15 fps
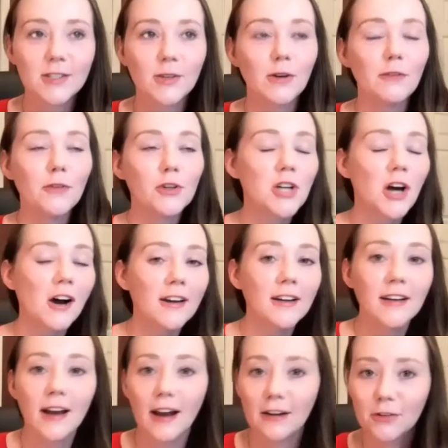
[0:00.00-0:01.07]
So if you're talking
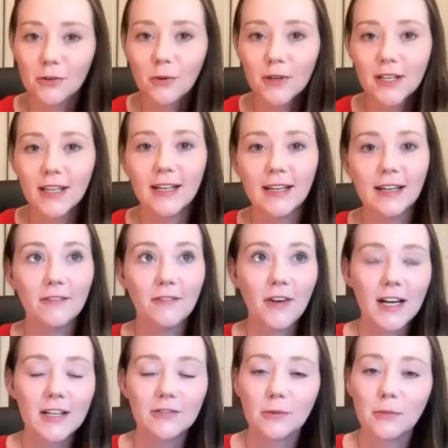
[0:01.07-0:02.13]
to everyone and getting
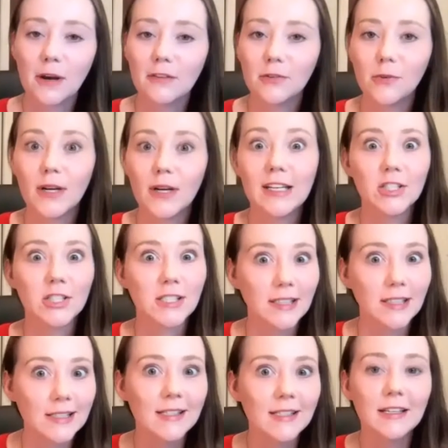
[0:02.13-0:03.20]
advice from everyone and just
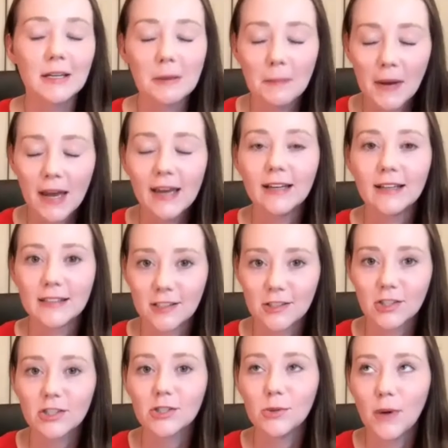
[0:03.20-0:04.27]
listening and paying
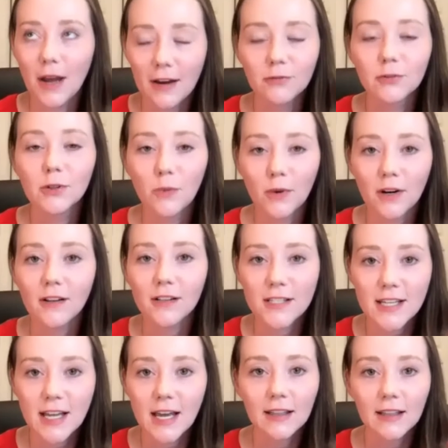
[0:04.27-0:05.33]
attention to everyone on
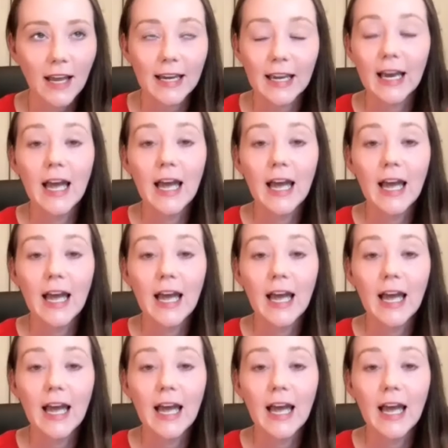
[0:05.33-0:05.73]
set, like